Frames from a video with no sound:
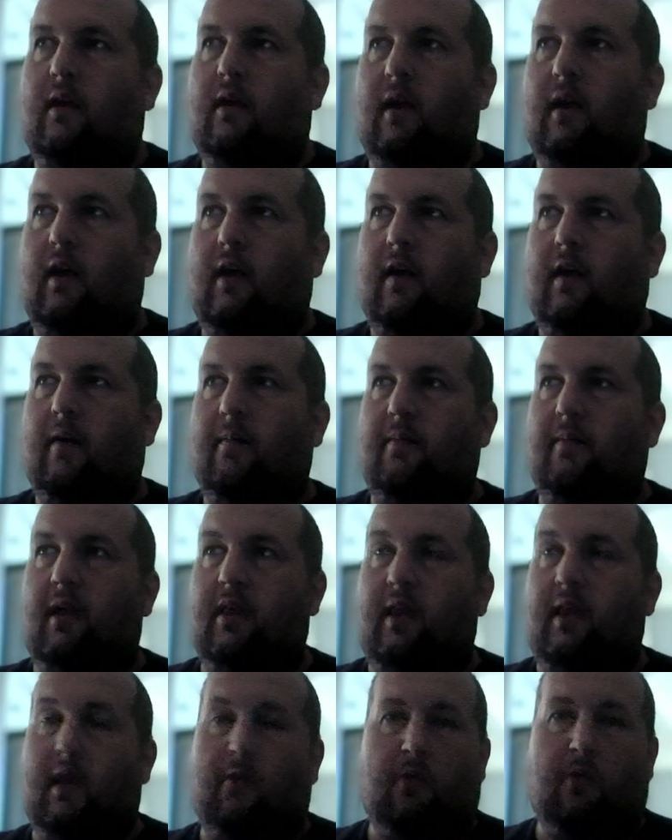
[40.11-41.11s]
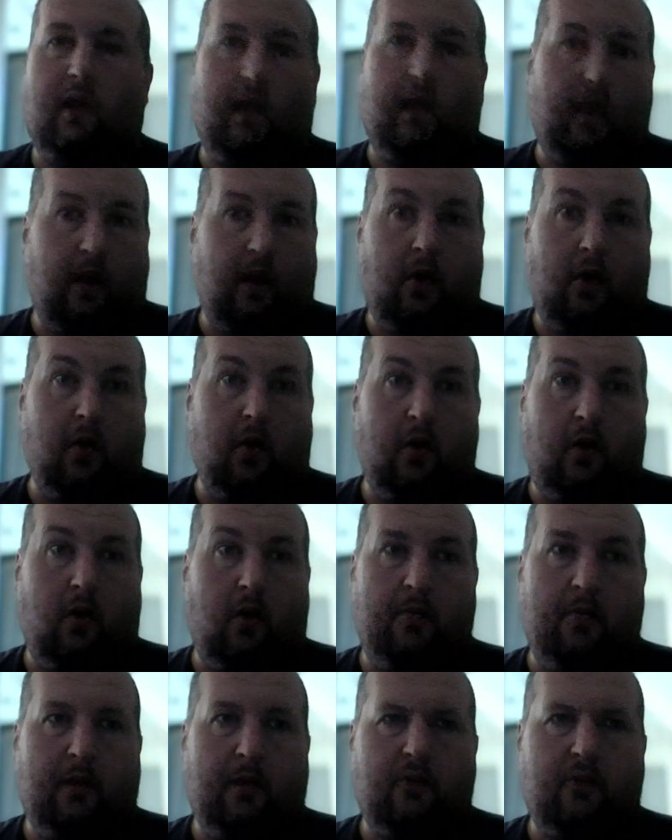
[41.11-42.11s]
and that way
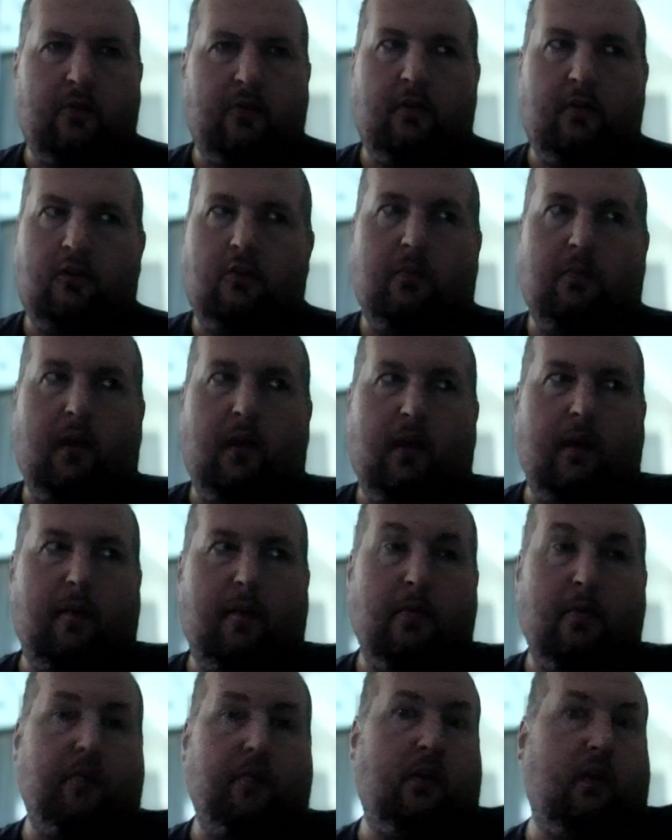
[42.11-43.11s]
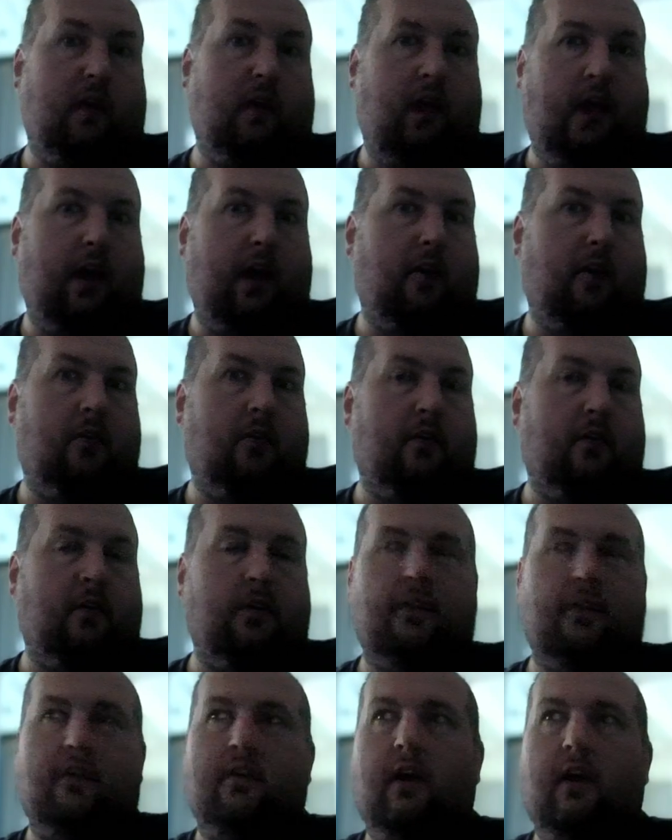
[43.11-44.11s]
all measurements would be perfectly accurate
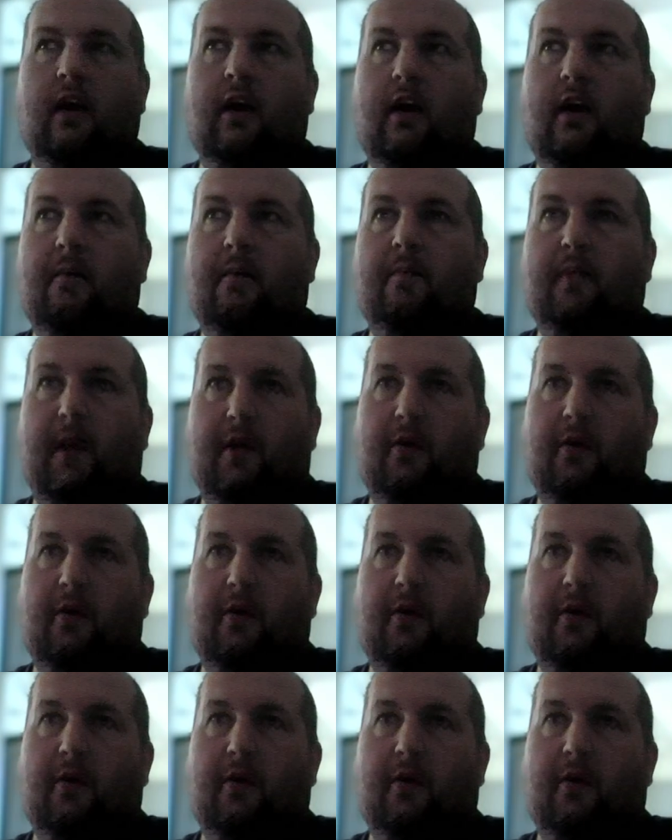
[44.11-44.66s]
all the time.